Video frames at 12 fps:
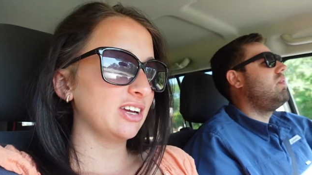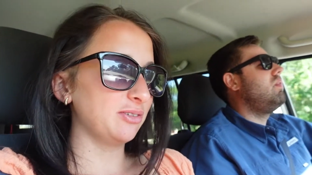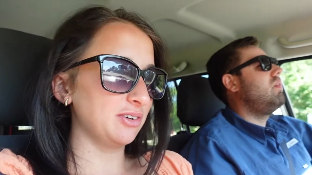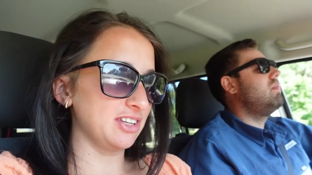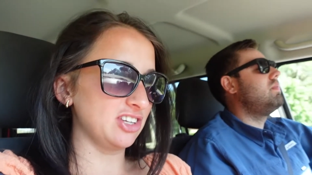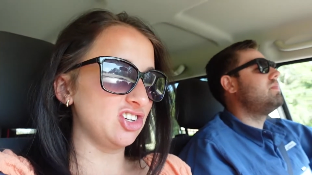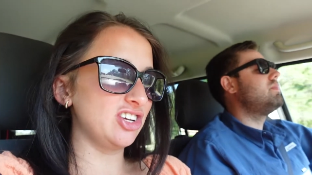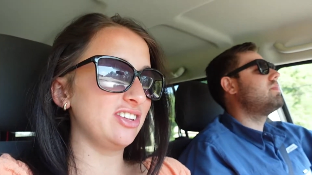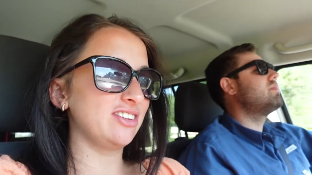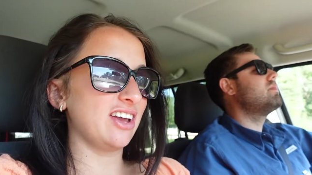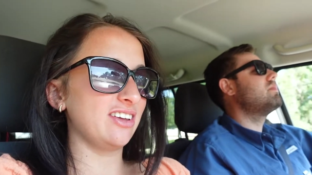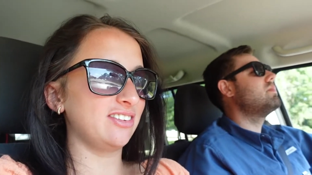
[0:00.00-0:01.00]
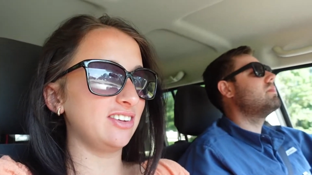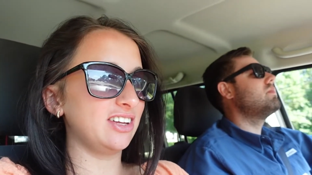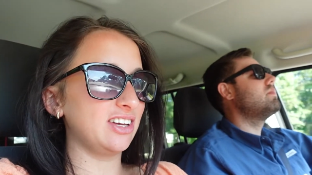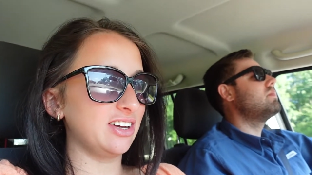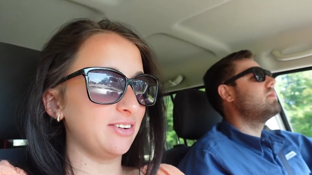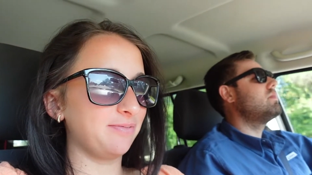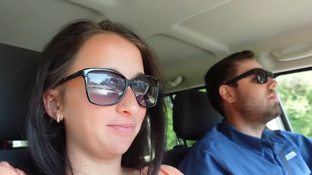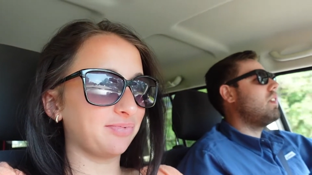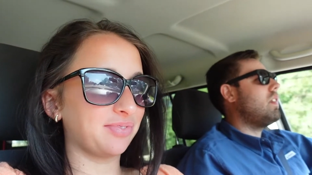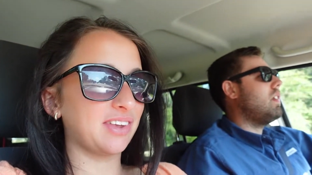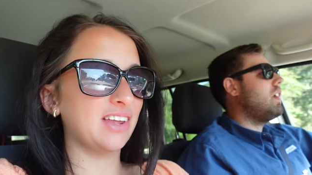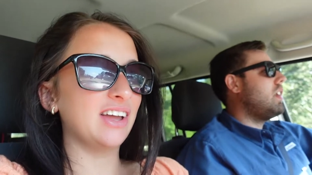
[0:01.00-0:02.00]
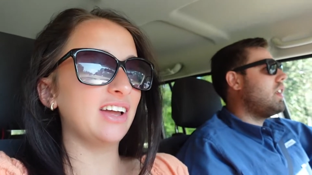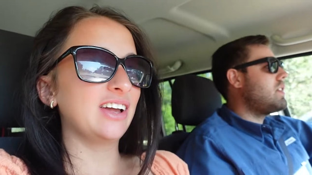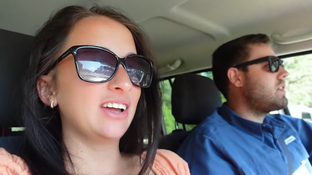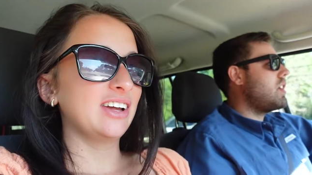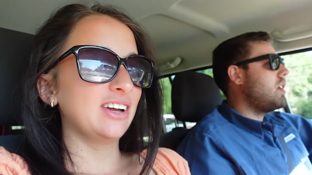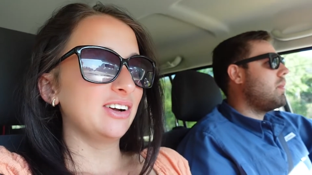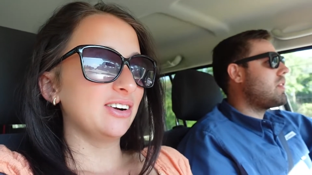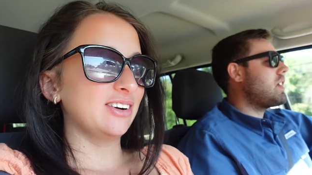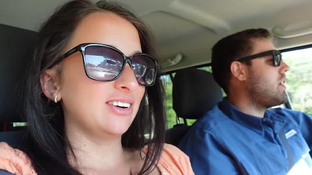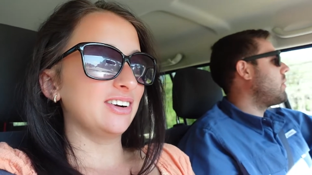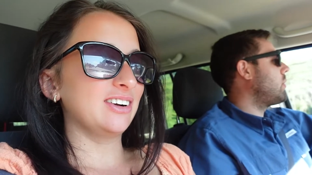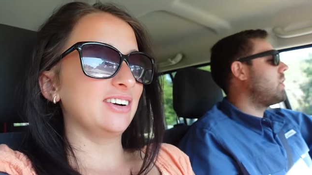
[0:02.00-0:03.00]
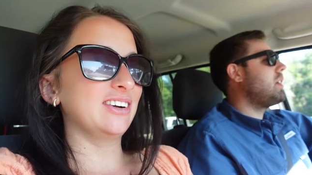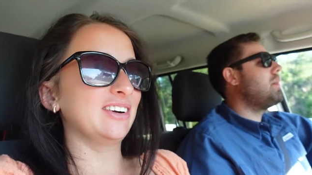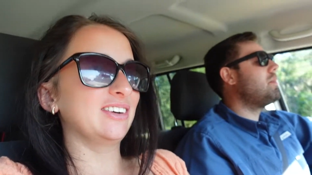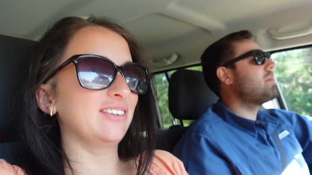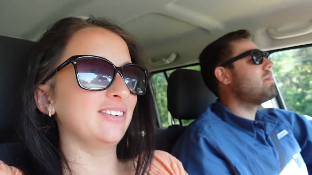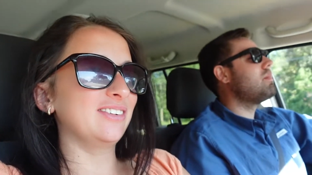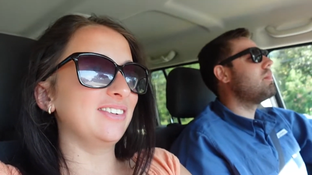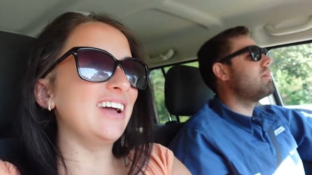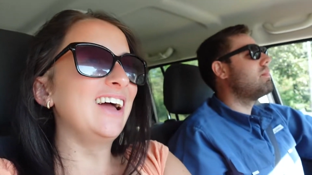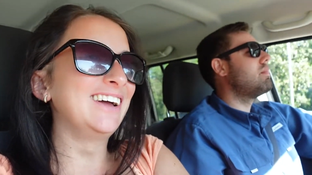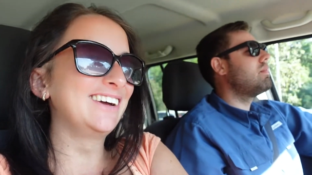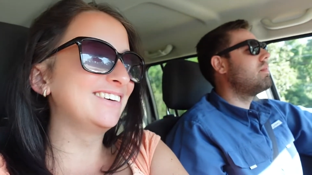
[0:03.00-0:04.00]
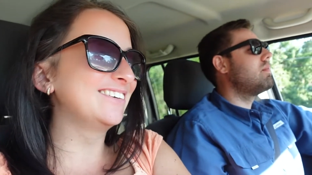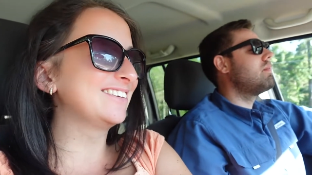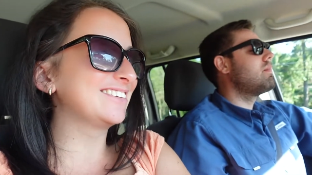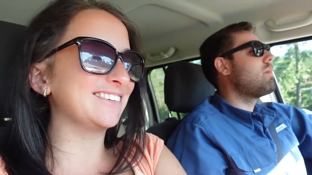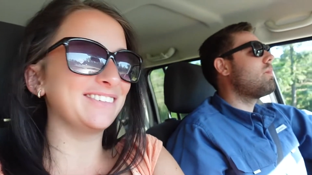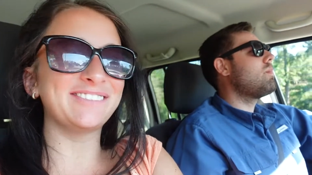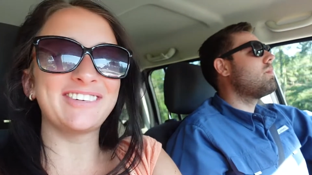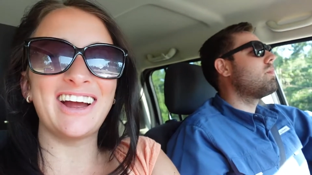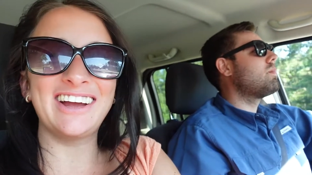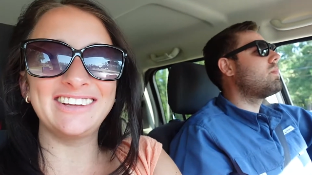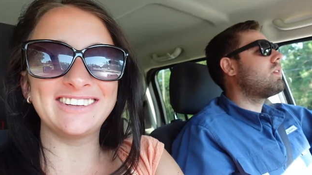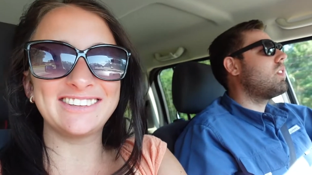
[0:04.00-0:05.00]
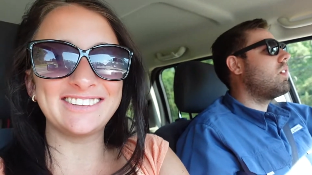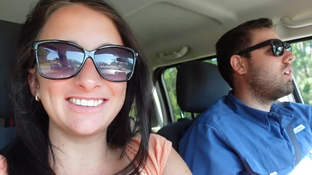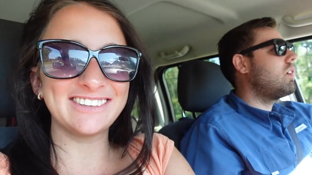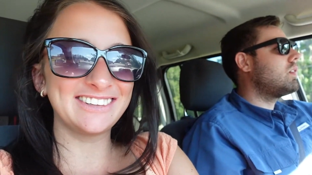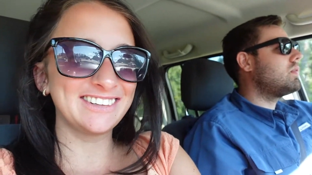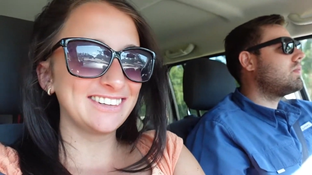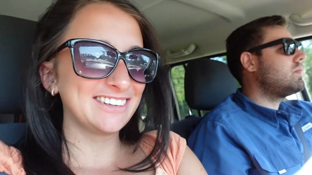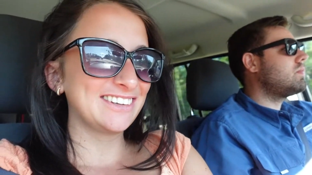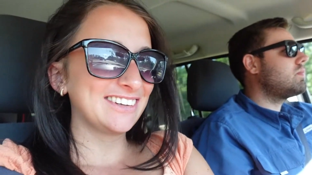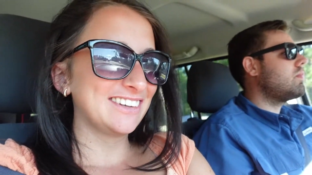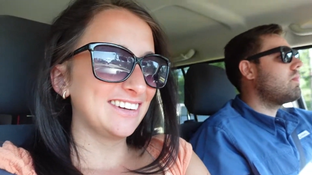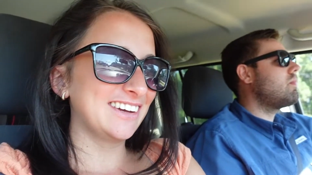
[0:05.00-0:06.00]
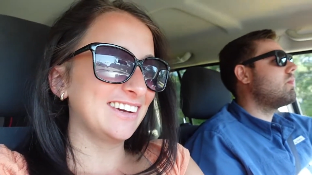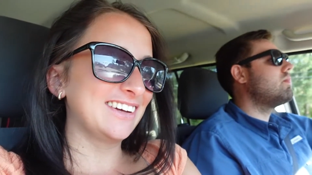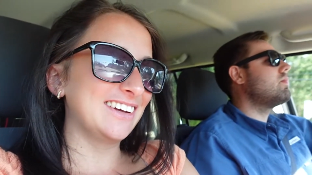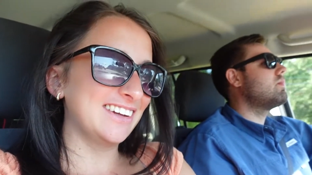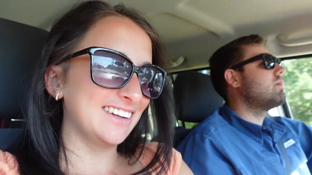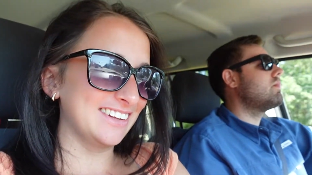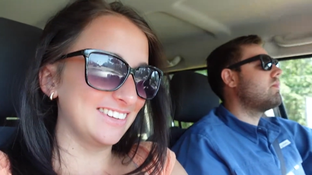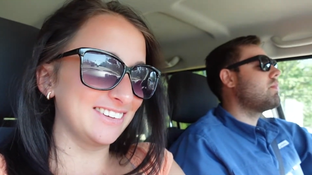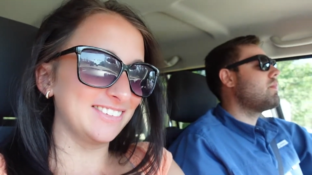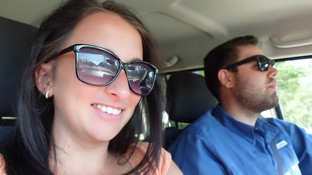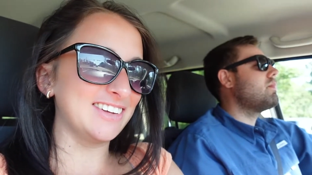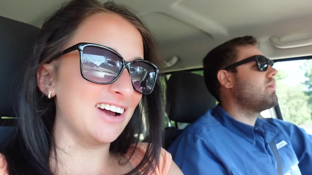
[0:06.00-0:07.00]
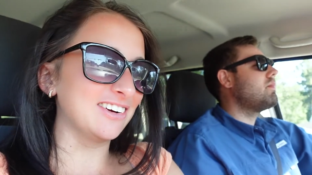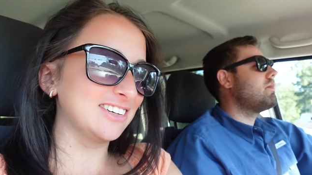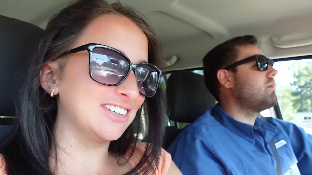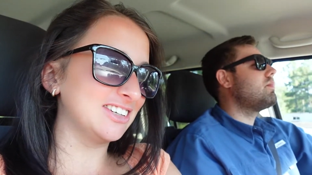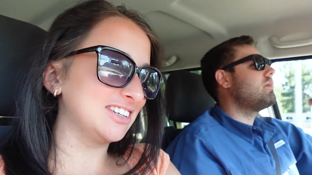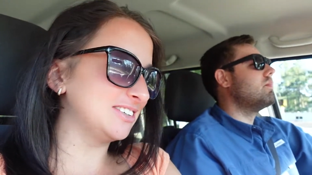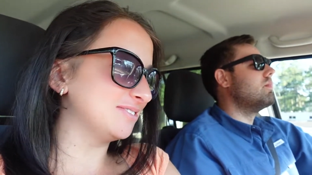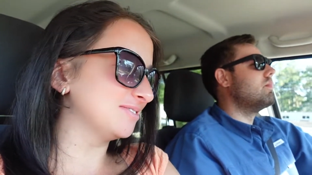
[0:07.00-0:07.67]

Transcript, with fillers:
Speaker 1: with a cheese quesadilla.
Speaker 2: And a tub of sour cream.
Speaker 1: With some rice. And some sour cream.